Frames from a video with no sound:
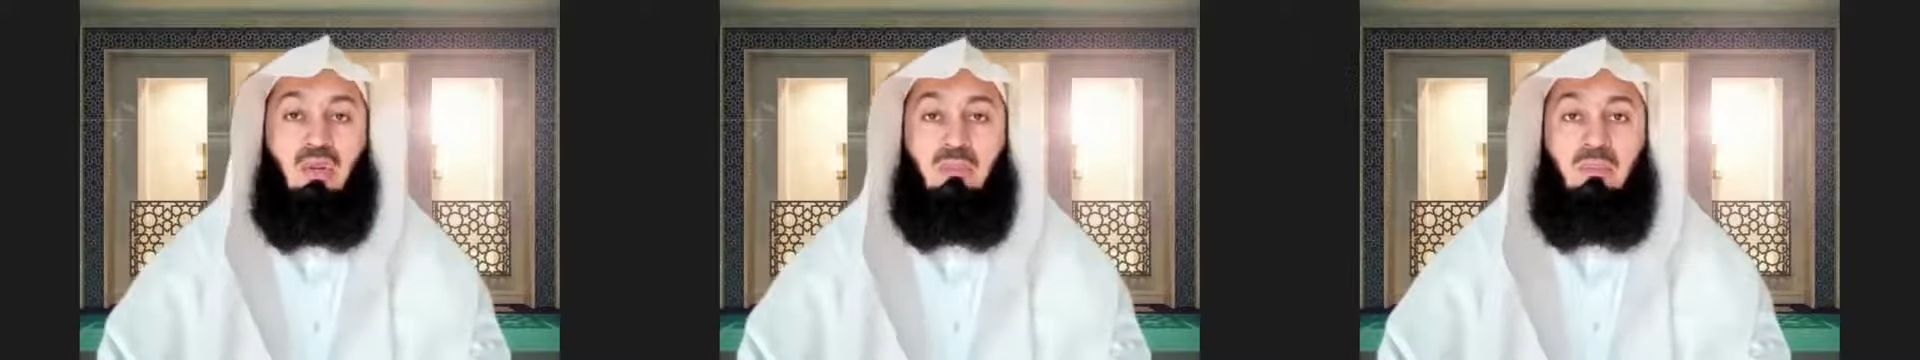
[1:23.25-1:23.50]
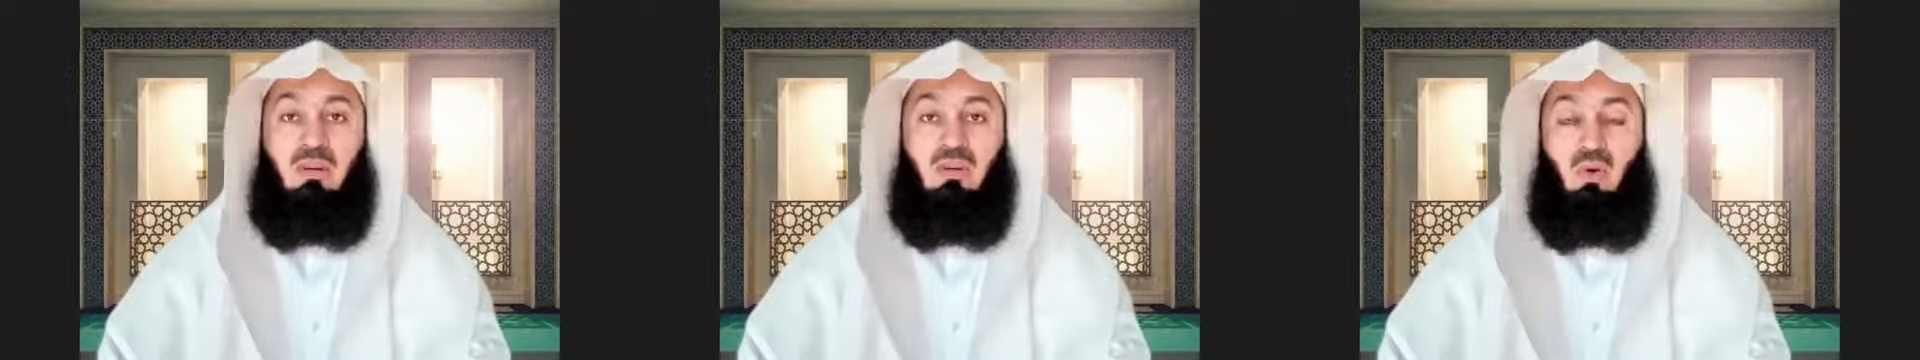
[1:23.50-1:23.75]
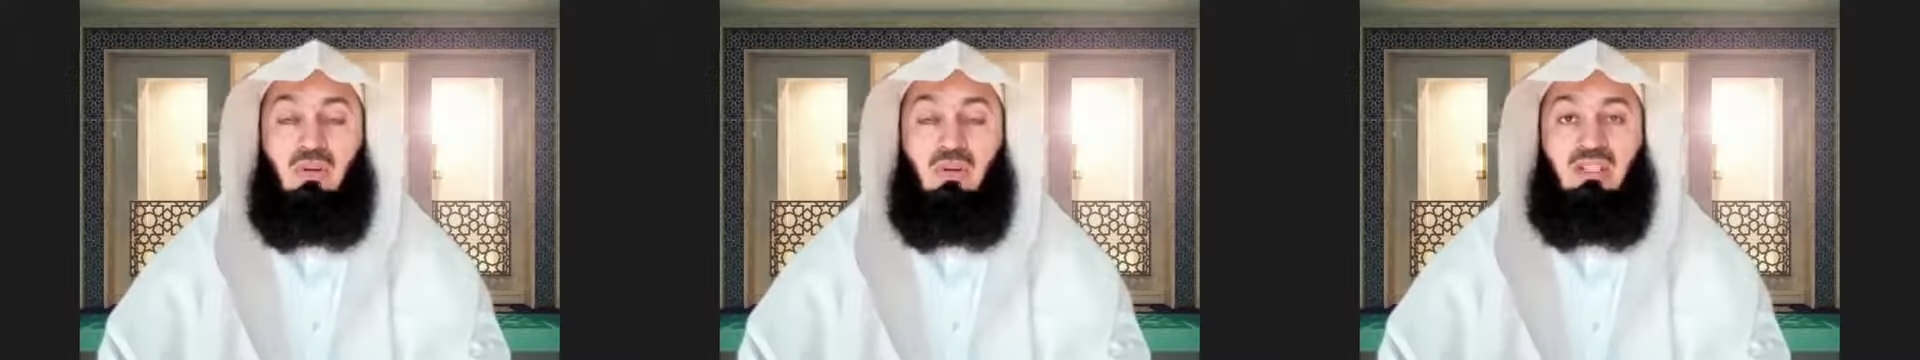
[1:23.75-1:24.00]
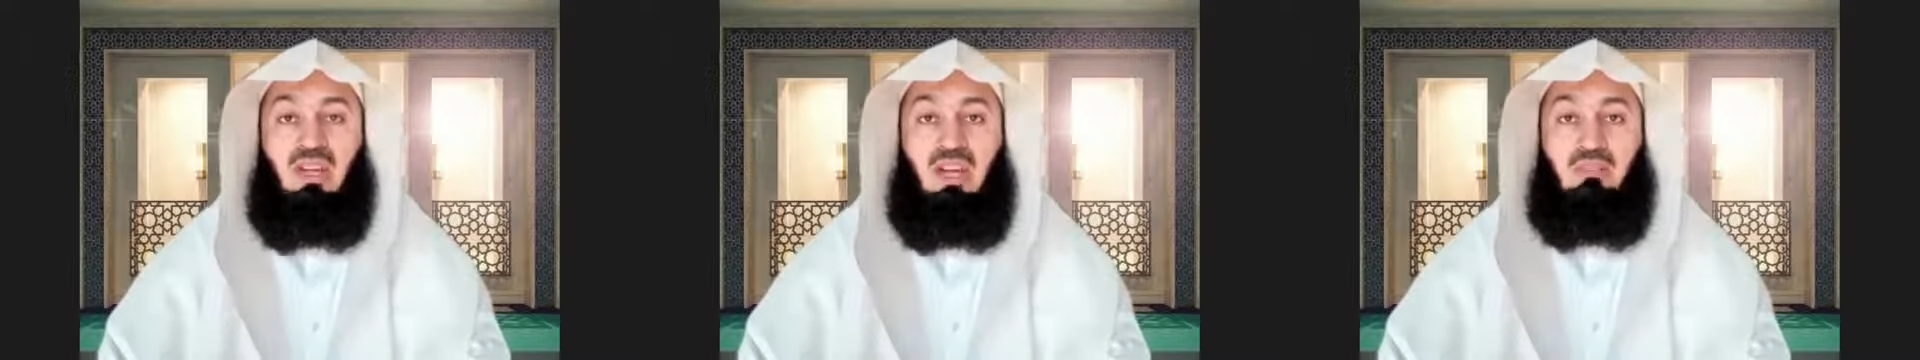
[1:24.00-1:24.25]
Him at all
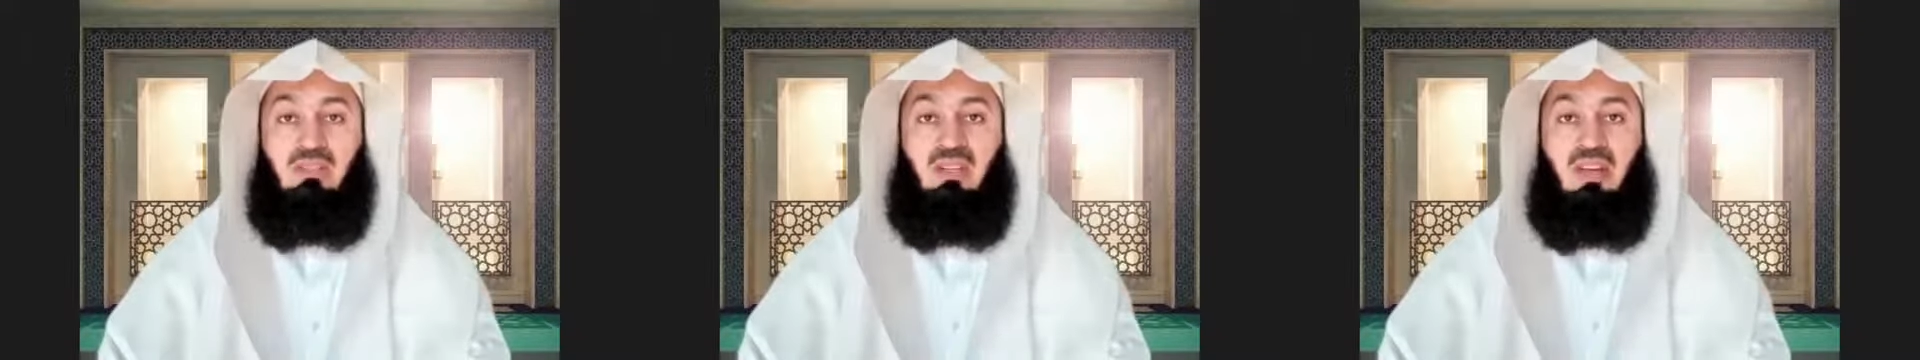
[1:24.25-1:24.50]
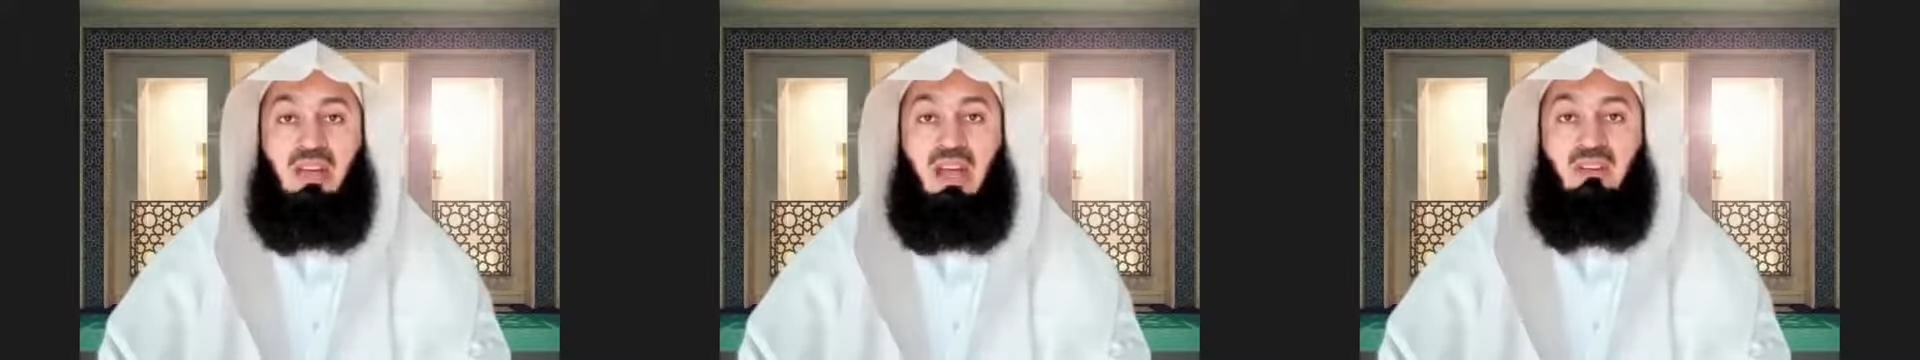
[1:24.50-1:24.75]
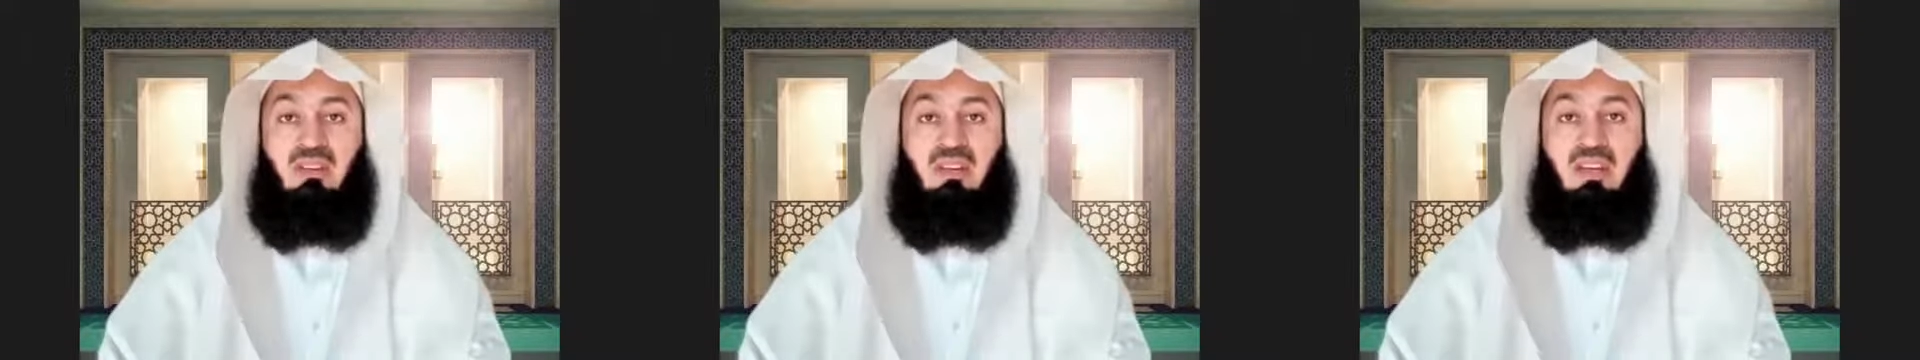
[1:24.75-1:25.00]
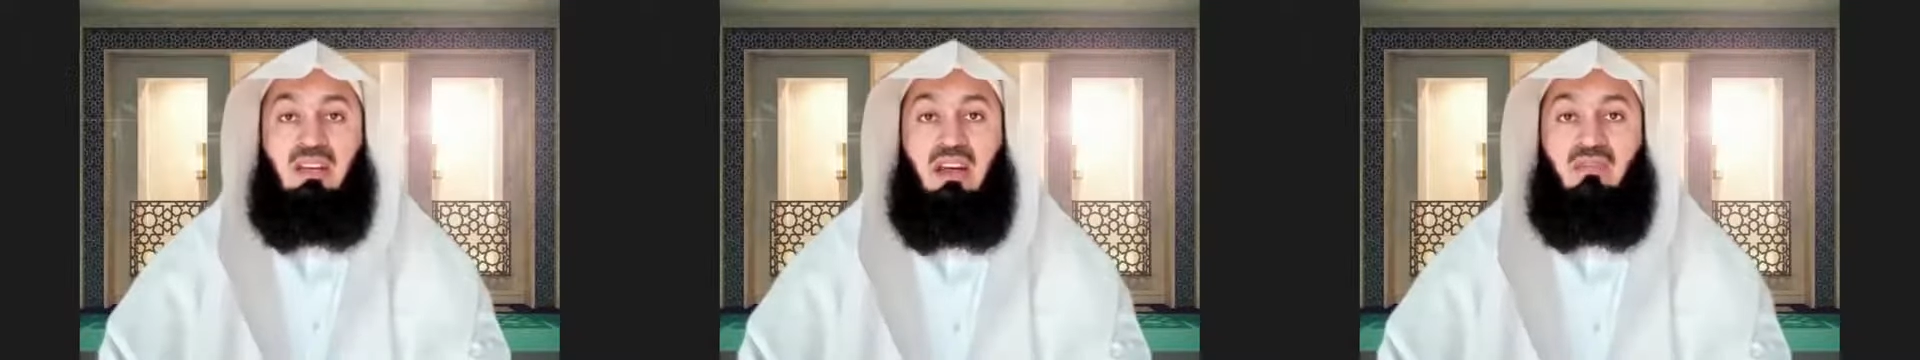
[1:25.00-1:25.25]
times,
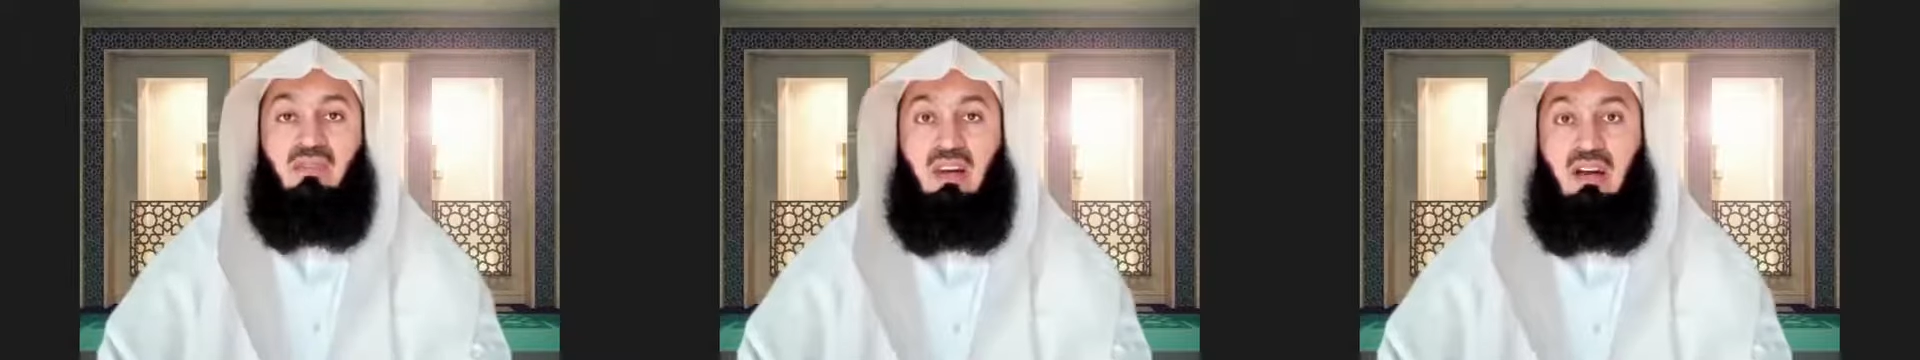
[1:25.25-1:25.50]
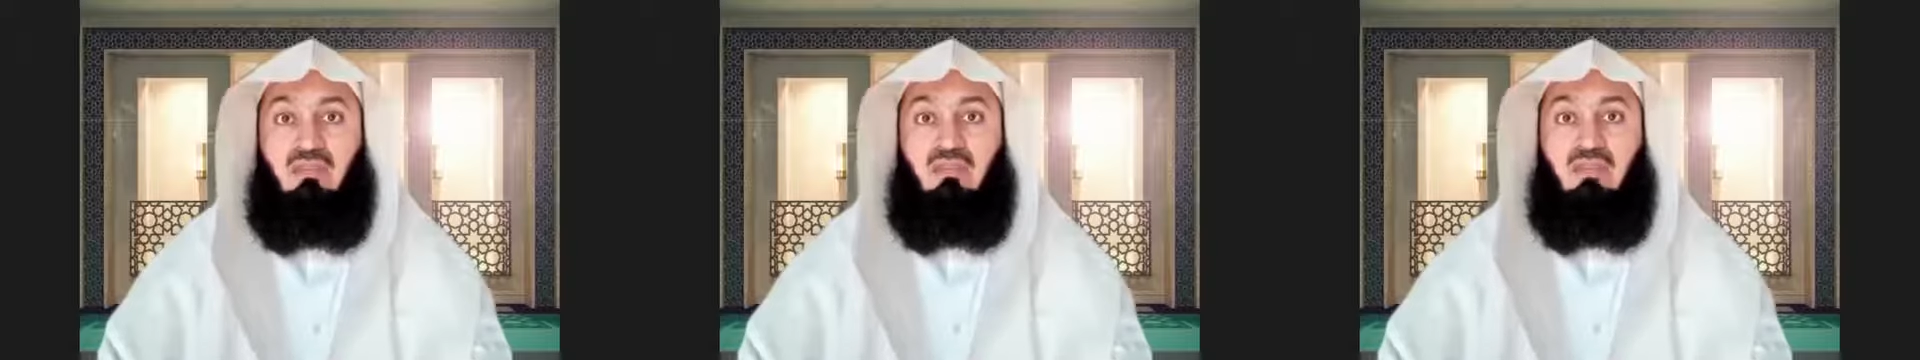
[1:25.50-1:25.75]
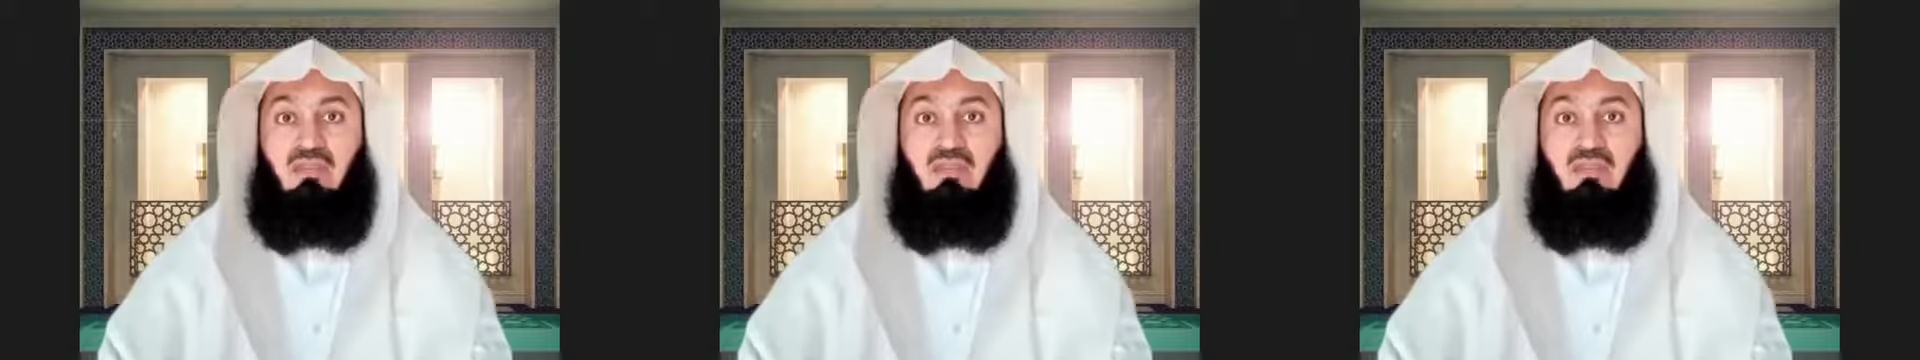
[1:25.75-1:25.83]
having enough love